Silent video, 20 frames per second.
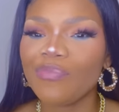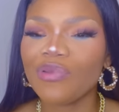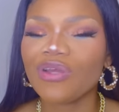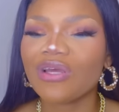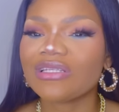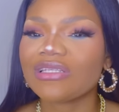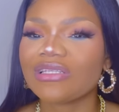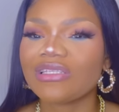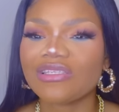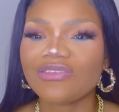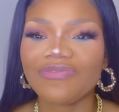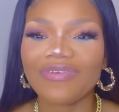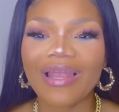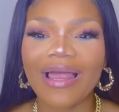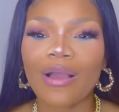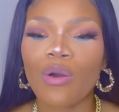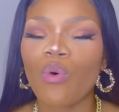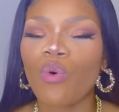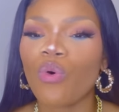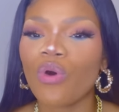because I just feel
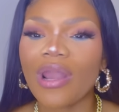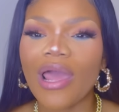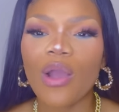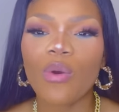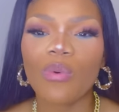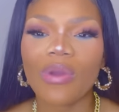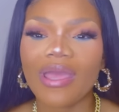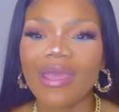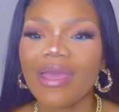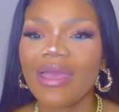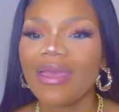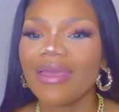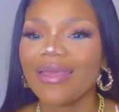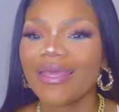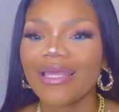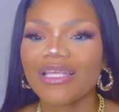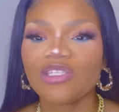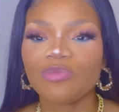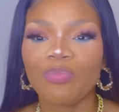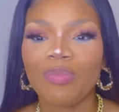like all I wear
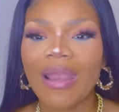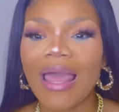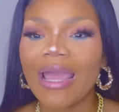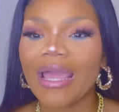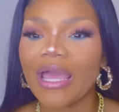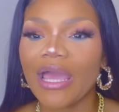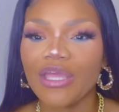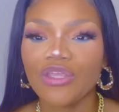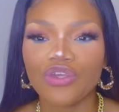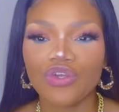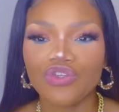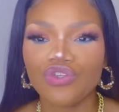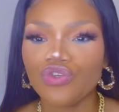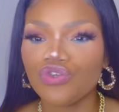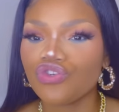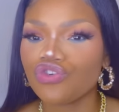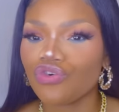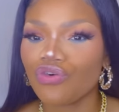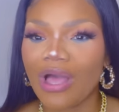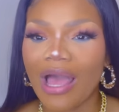is black and your
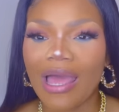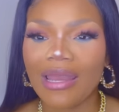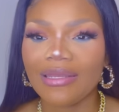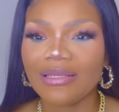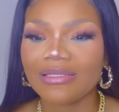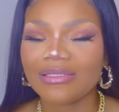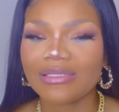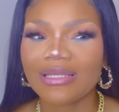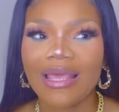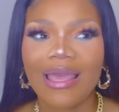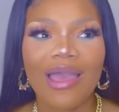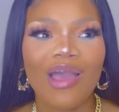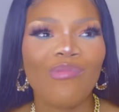neutral colors.